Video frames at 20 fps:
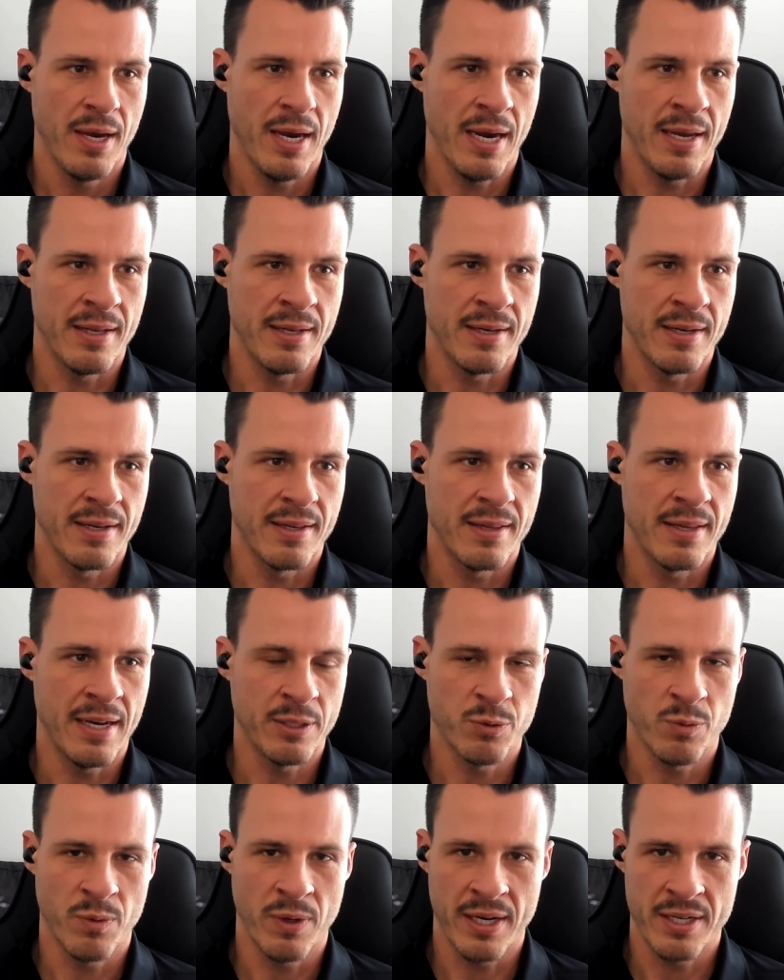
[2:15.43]
And
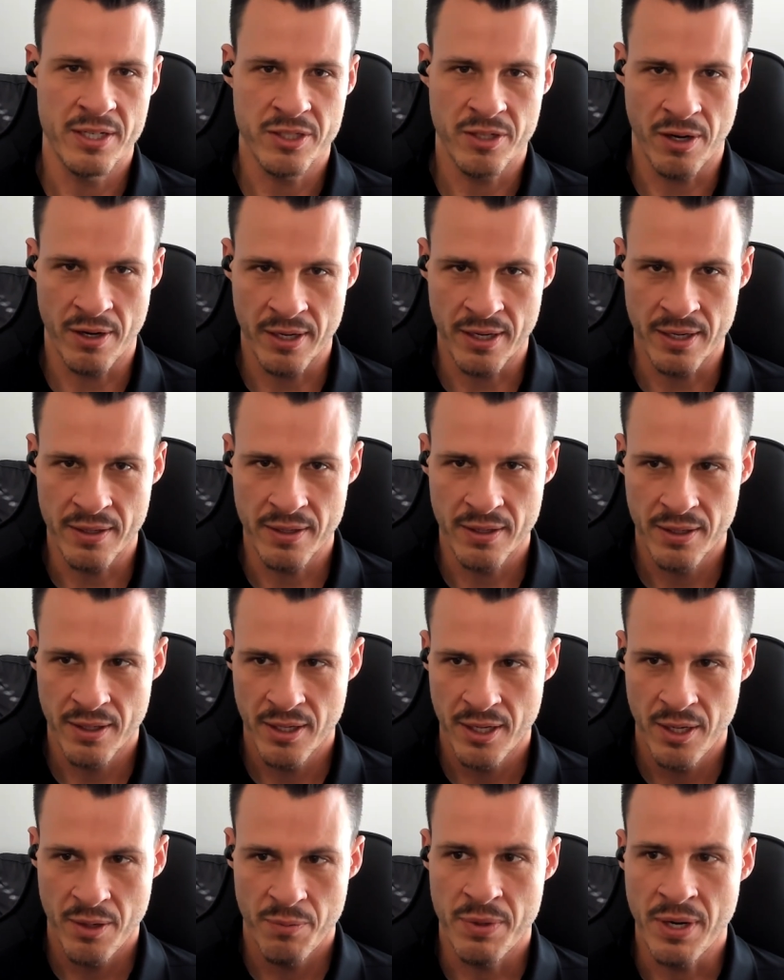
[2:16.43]
that's when I started
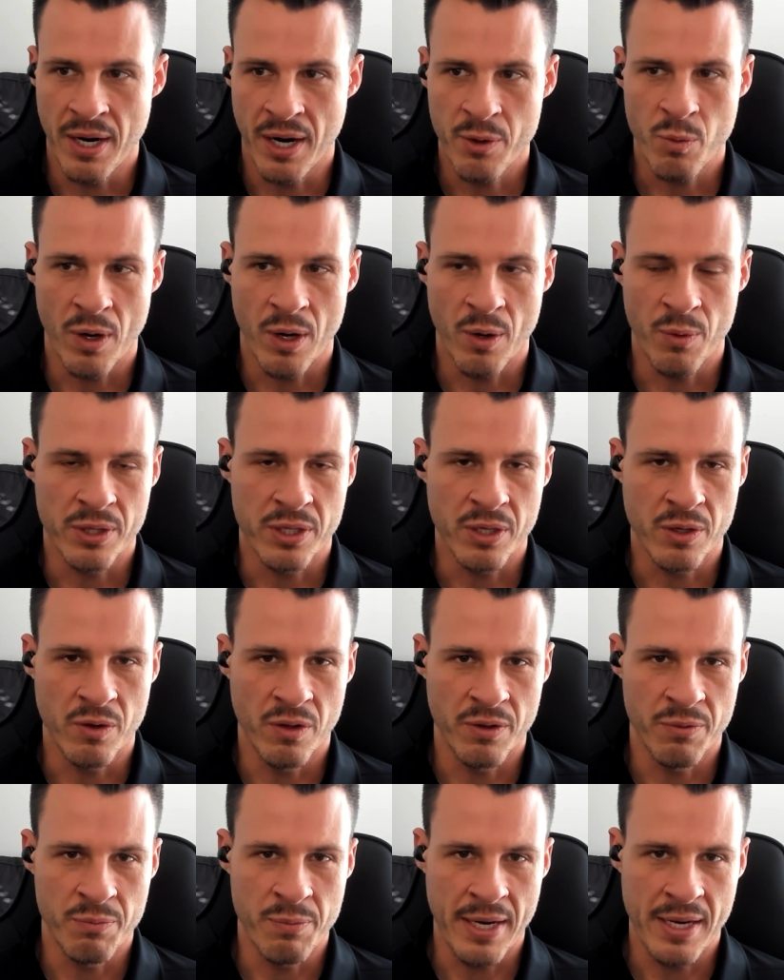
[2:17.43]
BeyondWare with the
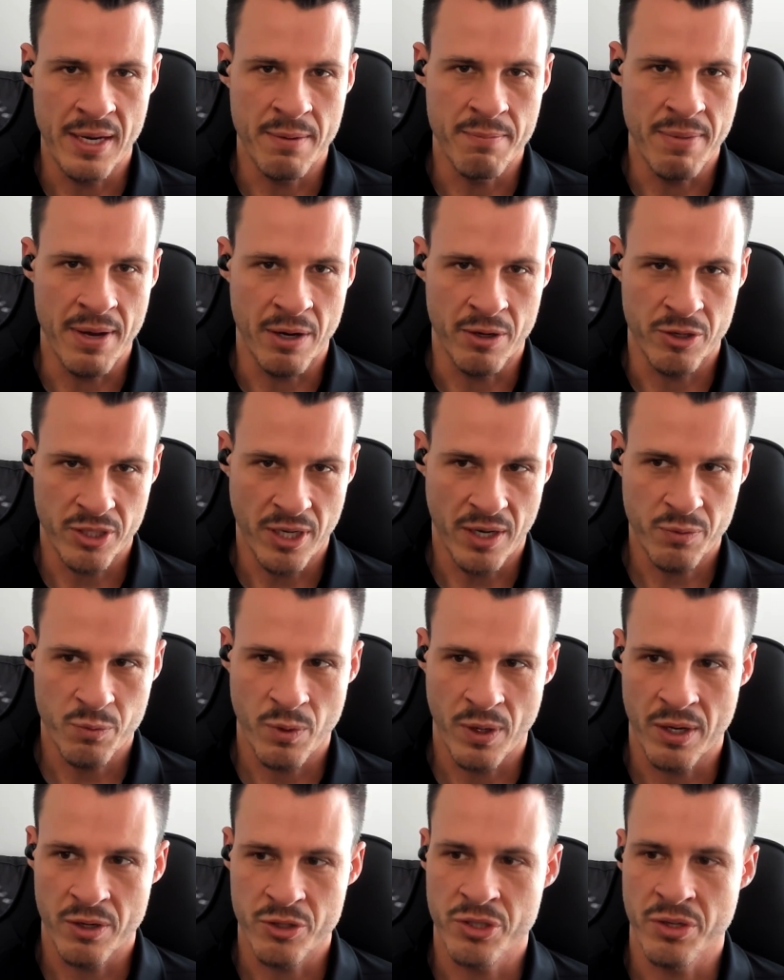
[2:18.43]
goal of making better
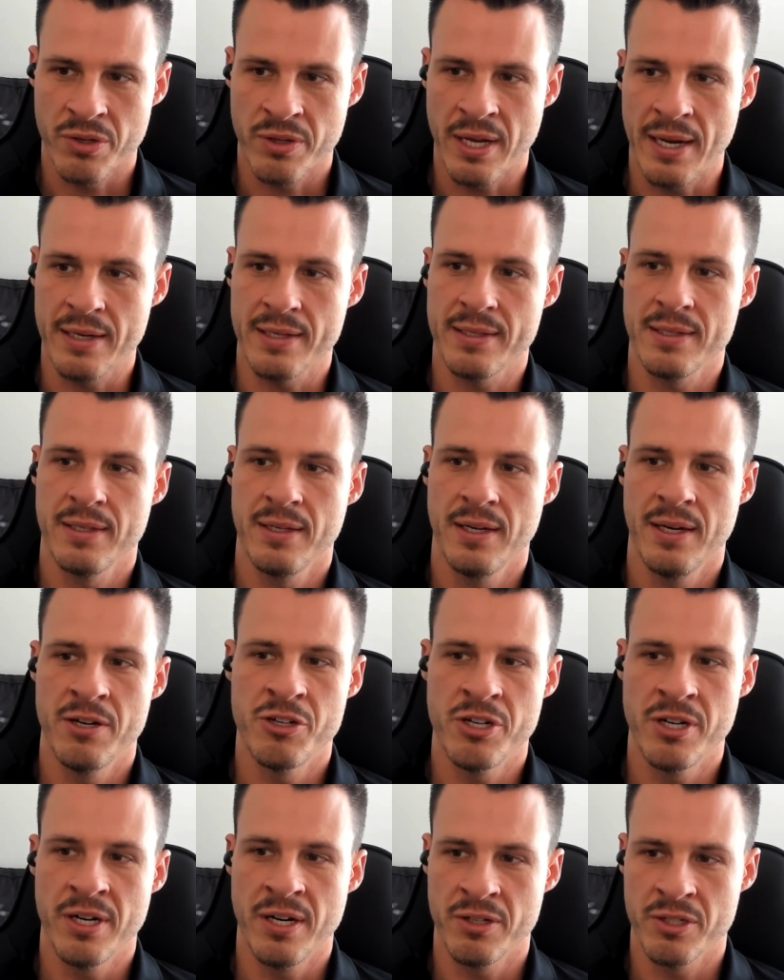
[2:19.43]
software so that
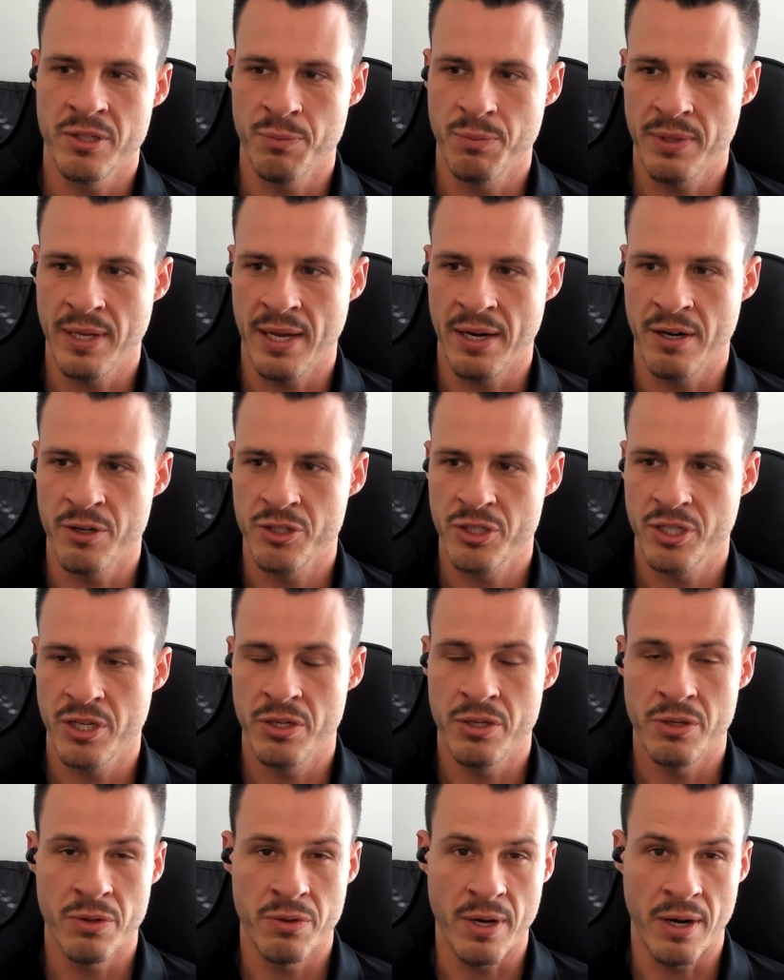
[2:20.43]
engineers and planners
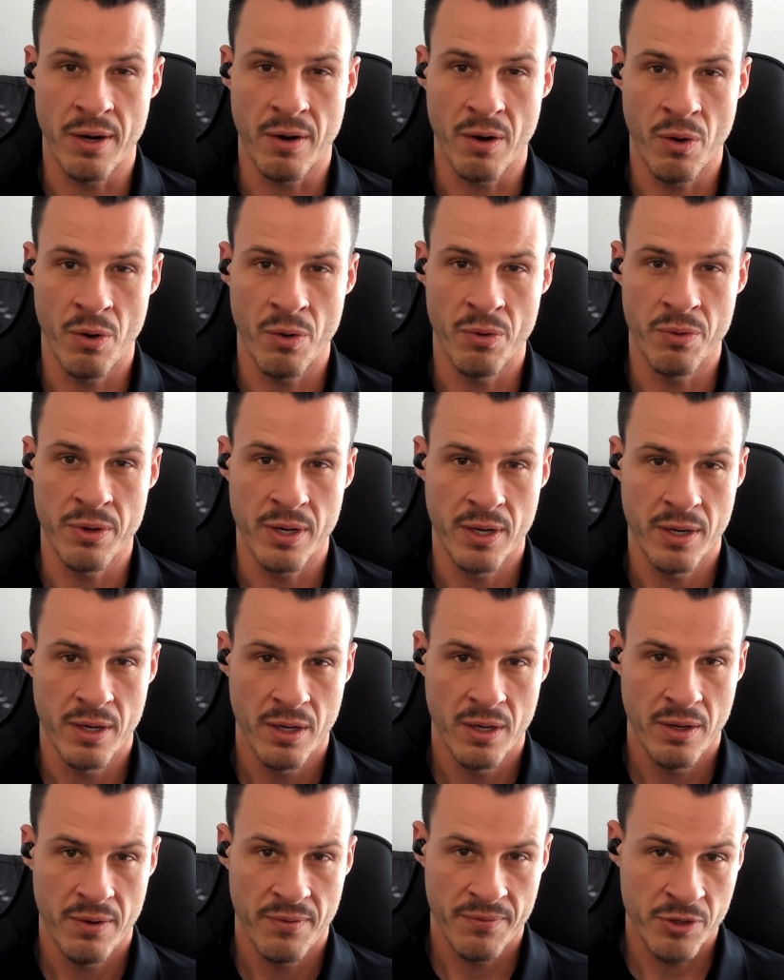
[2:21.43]
could do their own
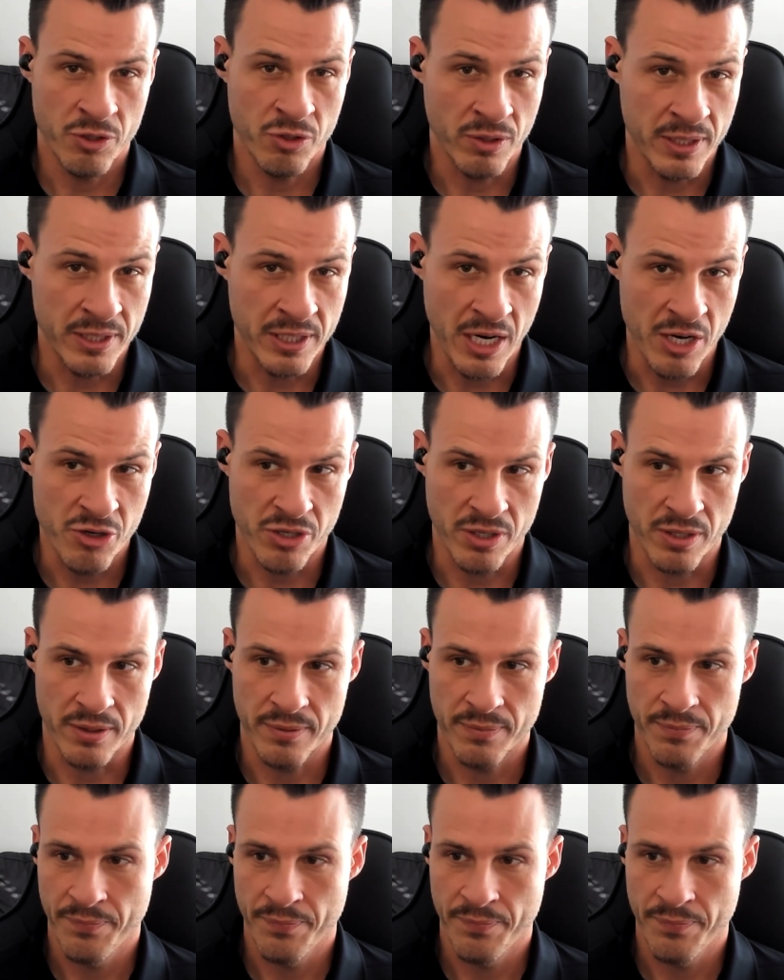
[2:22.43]
visualization.